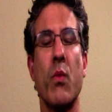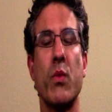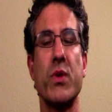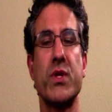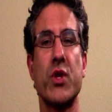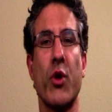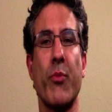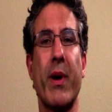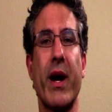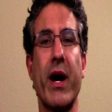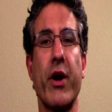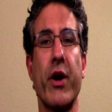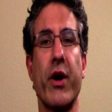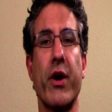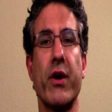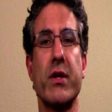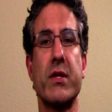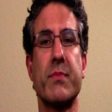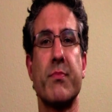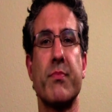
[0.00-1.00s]
was told by her
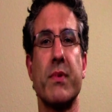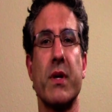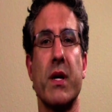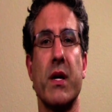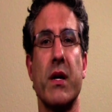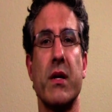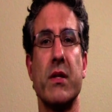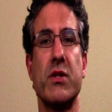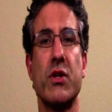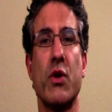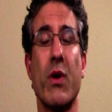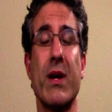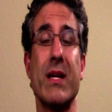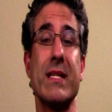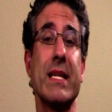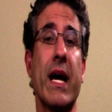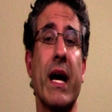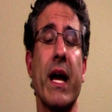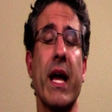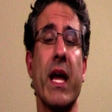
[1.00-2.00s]
nurse to go on a
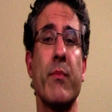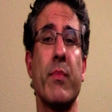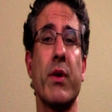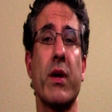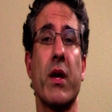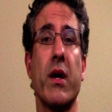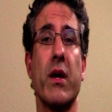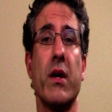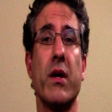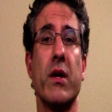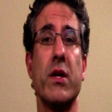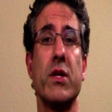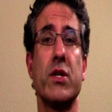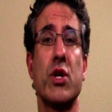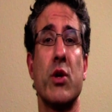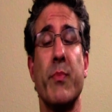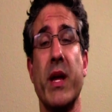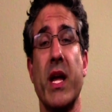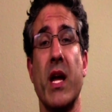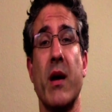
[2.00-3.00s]
diet because
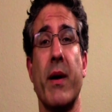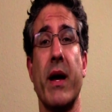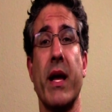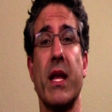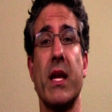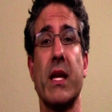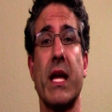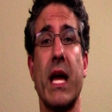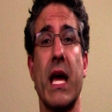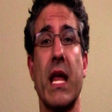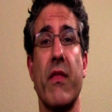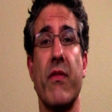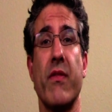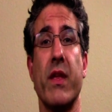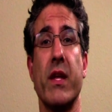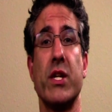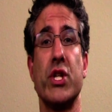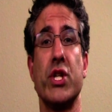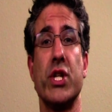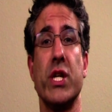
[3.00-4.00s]
her BMI indicated
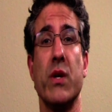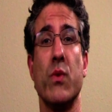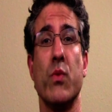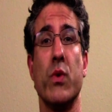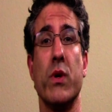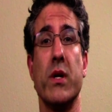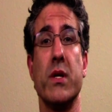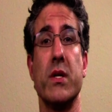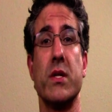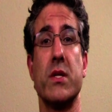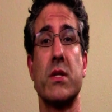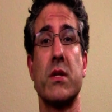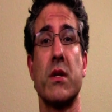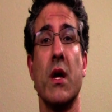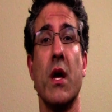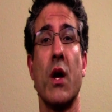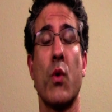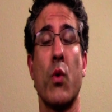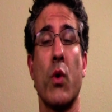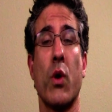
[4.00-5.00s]
that she was
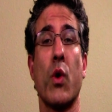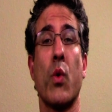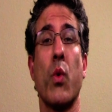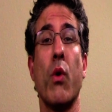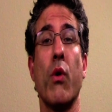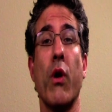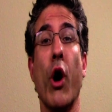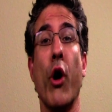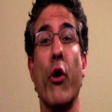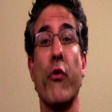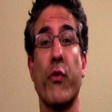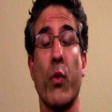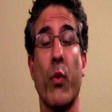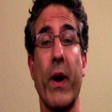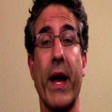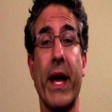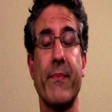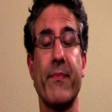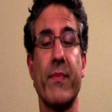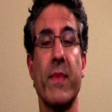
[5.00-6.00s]
quote-unquote
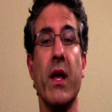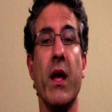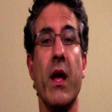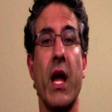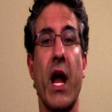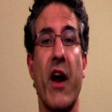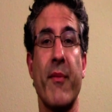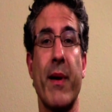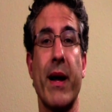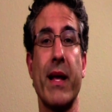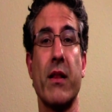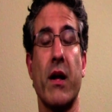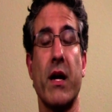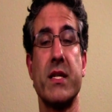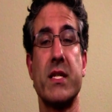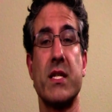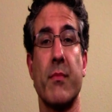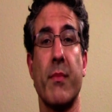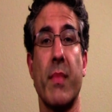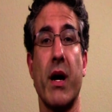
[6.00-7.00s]
overweight. Everybody
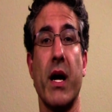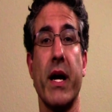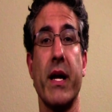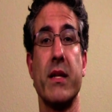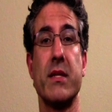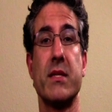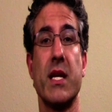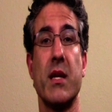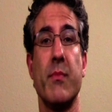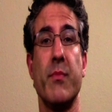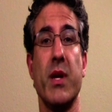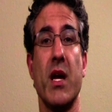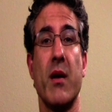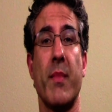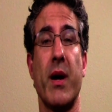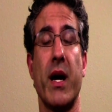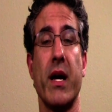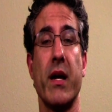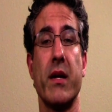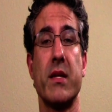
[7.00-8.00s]
lost their mind, said
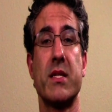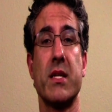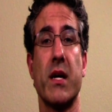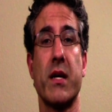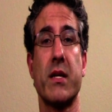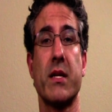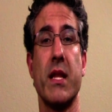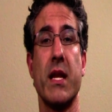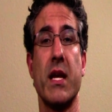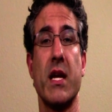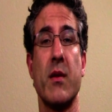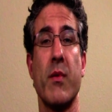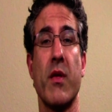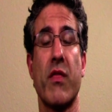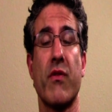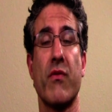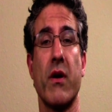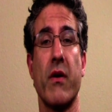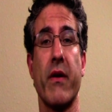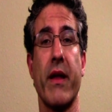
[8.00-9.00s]
BMI sucked and needed to be
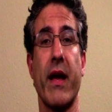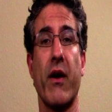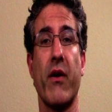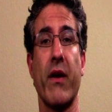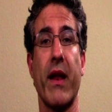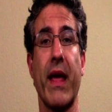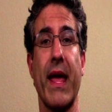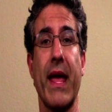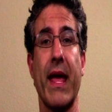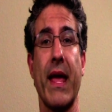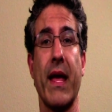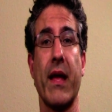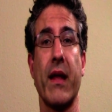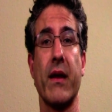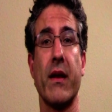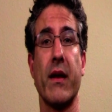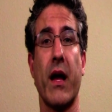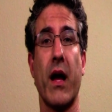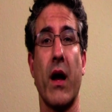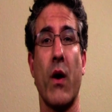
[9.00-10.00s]
thrown out,
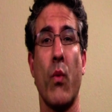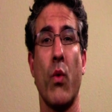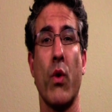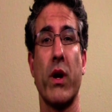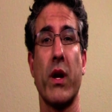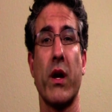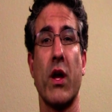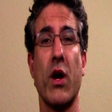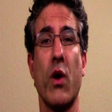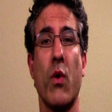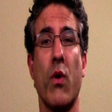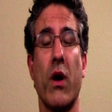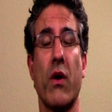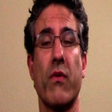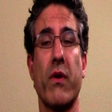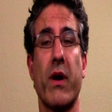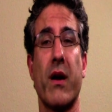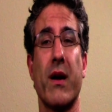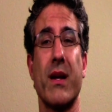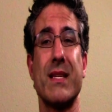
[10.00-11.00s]
and I want to go on
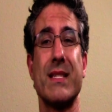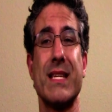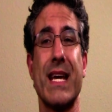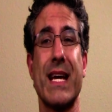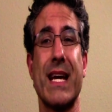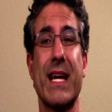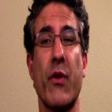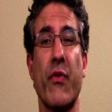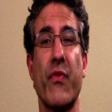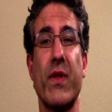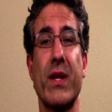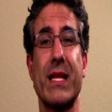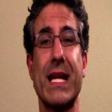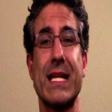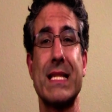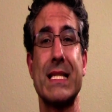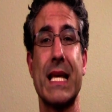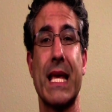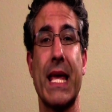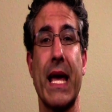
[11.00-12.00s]
record as saying I don't think
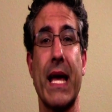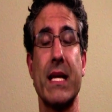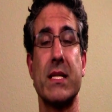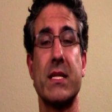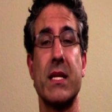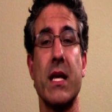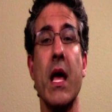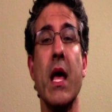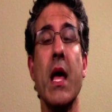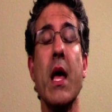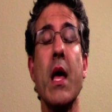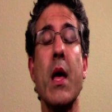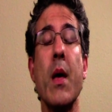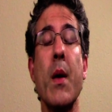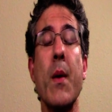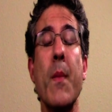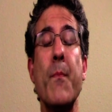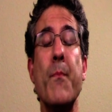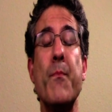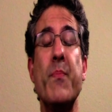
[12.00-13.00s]
that's the case.
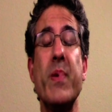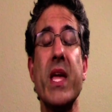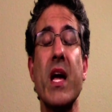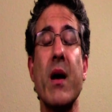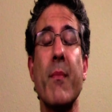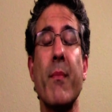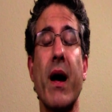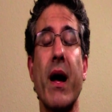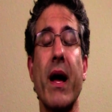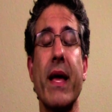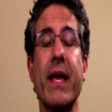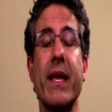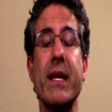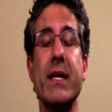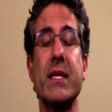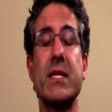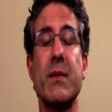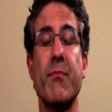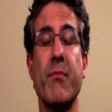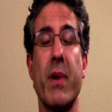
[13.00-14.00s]
BMI
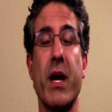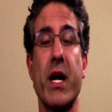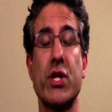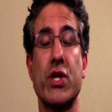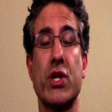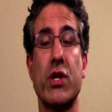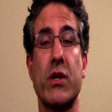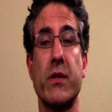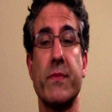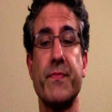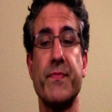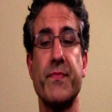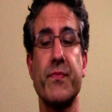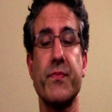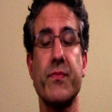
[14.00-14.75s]
is a measure